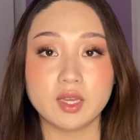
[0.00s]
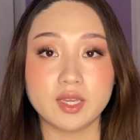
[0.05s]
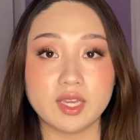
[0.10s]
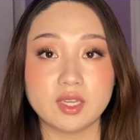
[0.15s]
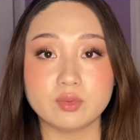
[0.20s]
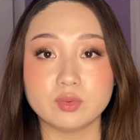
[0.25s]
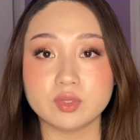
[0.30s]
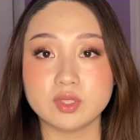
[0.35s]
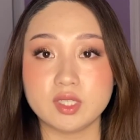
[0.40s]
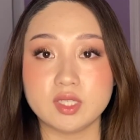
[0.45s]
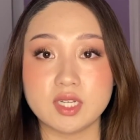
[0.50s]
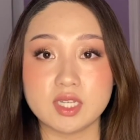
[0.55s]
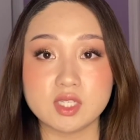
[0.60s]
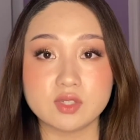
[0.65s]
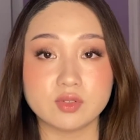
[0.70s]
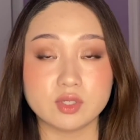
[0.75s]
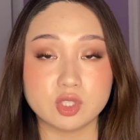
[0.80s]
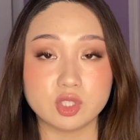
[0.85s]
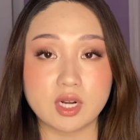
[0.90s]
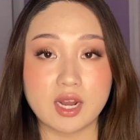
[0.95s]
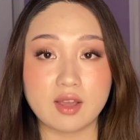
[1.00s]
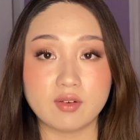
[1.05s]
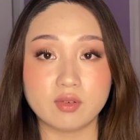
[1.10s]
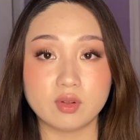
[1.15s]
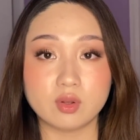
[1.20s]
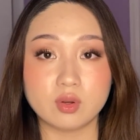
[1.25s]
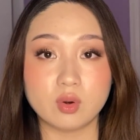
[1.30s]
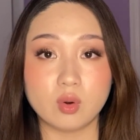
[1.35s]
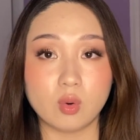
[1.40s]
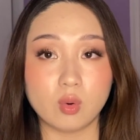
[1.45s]
Again, really nice for
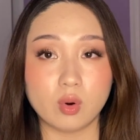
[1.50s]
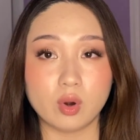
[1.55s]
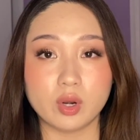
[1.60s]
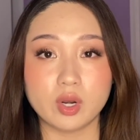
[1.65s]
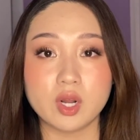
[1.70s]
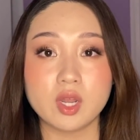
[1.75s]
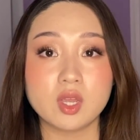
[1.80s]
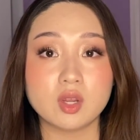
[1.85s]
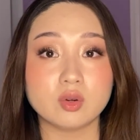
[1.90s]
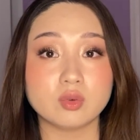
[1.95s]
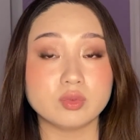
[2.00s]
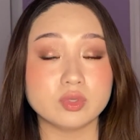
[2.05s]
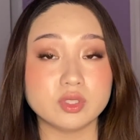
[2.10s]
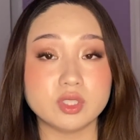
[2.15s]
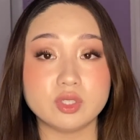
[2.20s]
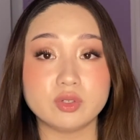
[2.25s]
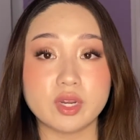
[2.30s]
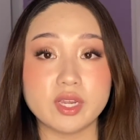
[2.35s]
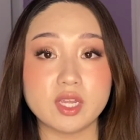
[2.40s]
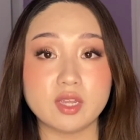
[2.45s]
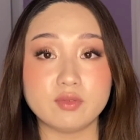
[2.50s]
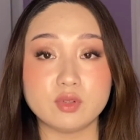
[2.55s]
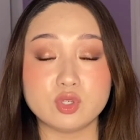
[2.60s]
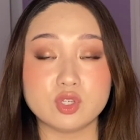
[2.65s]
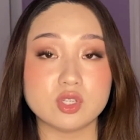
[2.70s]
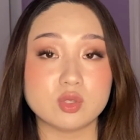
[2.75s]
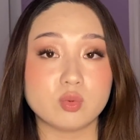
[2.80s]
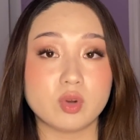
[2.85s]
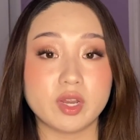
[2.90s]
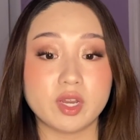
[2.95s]
travel, or really great if you
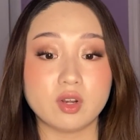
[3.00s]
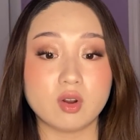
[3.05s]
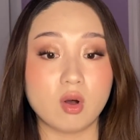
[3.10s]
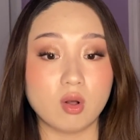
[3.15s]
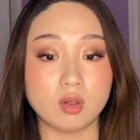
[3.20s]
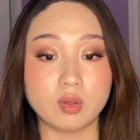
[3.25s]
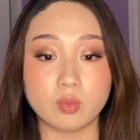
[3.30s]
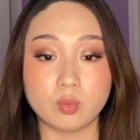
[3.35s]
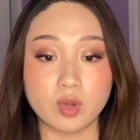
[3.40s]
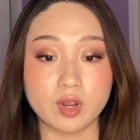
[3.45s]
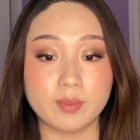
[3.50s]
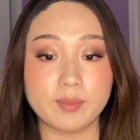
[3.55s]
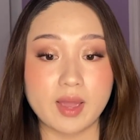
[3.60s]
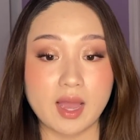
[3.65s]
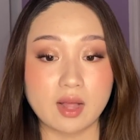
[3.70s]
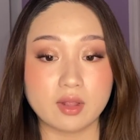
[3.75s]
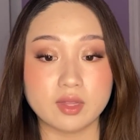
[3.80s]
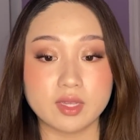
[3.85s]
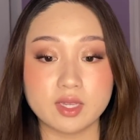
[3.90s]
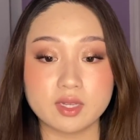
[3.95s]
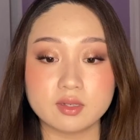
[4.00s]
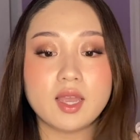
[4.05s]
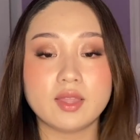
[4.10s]
just want an all-in-one palette.